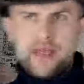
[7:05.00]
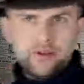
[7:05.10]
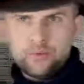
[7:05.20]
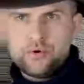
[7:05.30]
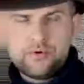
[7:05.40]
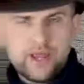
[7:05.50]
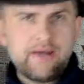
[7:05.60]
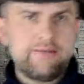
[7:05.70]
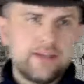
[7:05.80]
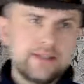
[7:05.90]
that word you
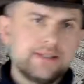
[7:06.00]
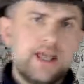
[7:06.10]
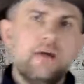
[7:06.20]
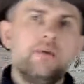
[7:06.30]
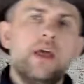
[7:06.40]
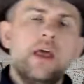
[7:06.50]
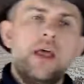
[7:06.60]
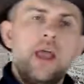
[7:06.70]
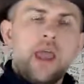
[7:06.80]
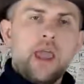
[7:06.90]
have this sound,
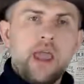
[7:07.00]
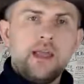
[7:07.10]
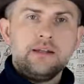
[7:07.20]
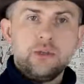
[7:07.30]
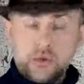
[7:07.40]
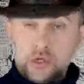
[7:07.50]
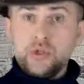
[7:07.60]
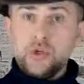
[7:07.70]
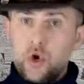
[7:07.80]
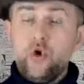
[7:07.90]
and you need to know